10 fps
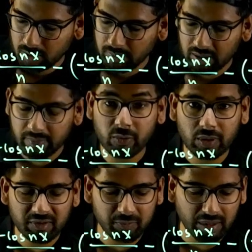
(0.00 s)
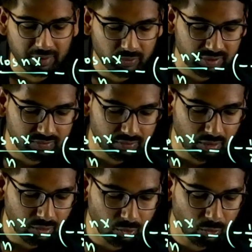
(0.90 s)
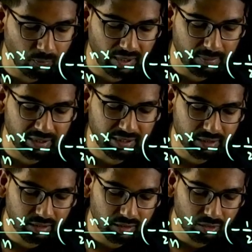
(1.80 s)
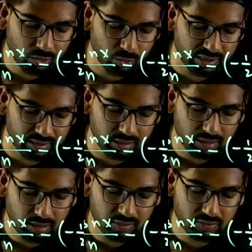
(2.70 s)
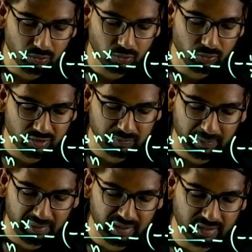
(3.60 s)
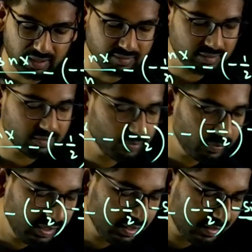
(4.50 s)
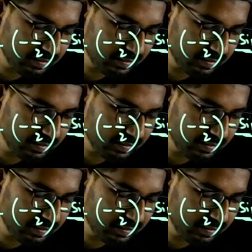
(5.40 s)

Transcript: by 2n plus pi by 2n is 2 pi by 2n. This 2 to this pi get cancelled. So bn